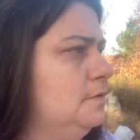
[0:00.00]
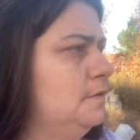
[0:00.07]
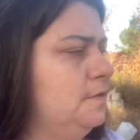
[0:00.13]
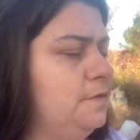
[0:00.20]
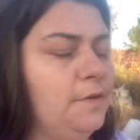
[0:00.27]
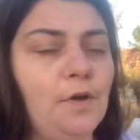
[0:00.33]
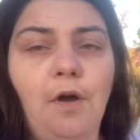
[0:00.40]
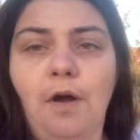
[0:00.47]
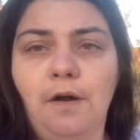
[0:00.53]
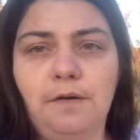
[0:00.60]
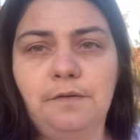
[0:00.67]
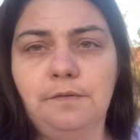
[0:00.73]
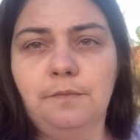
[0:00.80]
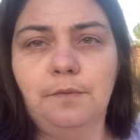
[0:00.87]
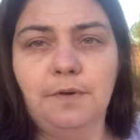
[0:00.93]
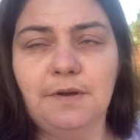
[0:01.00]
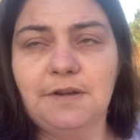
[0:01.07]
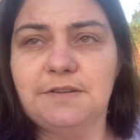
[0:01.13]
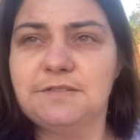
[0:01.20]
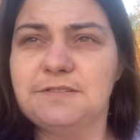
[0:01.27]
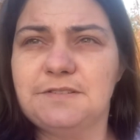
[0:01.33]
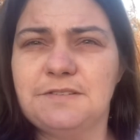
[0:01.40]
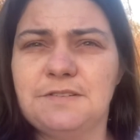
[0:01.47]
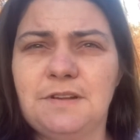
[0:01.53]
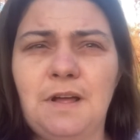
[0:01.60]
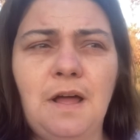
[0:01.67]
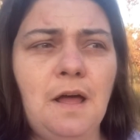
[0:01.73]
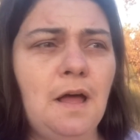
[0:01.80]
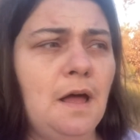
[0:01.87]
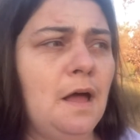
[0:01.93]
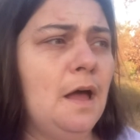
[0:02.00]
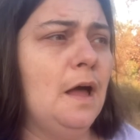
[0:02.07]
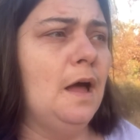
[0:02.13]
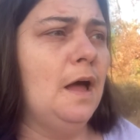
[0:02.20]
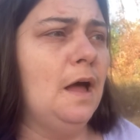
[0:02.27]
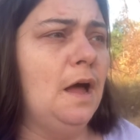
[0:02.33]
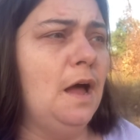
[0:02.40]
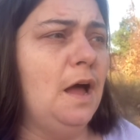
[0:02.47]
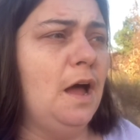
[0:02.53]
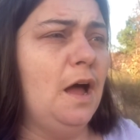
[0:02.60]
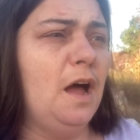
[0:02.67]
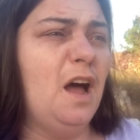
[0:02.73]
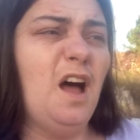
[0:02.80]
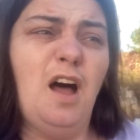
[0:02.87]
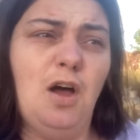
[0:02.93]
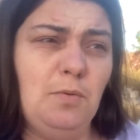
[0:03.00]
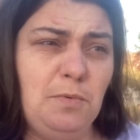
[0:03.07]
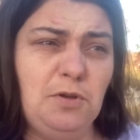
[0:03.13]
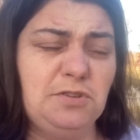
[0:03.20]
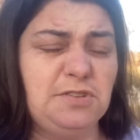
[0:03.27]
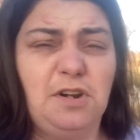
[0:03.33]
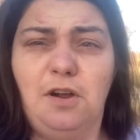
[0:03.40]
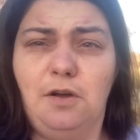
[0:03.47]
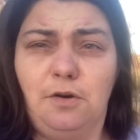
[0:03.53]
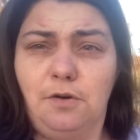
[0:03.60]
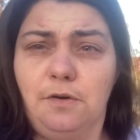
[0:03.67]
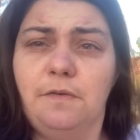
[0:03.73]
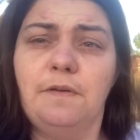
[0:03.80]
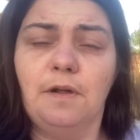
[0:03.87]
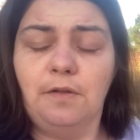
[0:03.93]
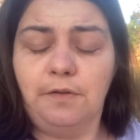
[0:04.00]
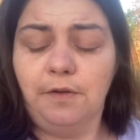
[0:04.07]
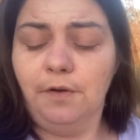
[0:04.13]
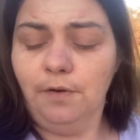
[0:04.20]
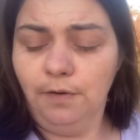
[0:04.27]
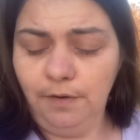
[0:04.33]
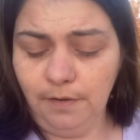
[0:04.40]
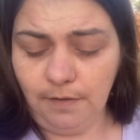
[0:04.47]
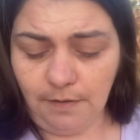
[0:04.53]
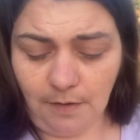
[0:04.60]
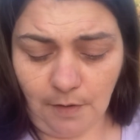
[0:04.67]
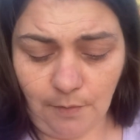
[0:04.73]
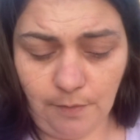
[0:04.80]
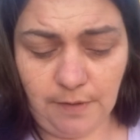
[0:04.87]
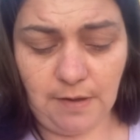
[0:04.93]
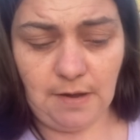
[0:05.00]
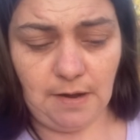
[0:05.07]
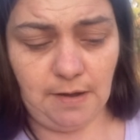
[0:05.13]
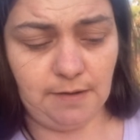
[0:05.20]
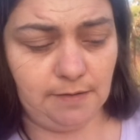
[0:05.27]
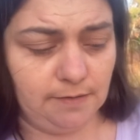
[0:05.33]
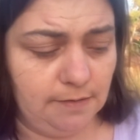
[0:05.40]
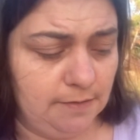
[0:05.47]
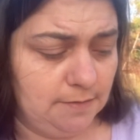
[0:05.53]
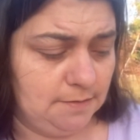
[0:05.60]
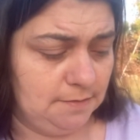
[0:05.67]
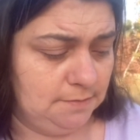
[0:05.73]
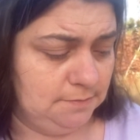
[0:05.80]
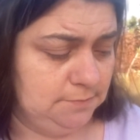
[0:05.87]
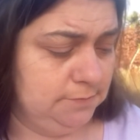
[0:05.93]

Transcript: the garden was almost an utter failure. Only got uh,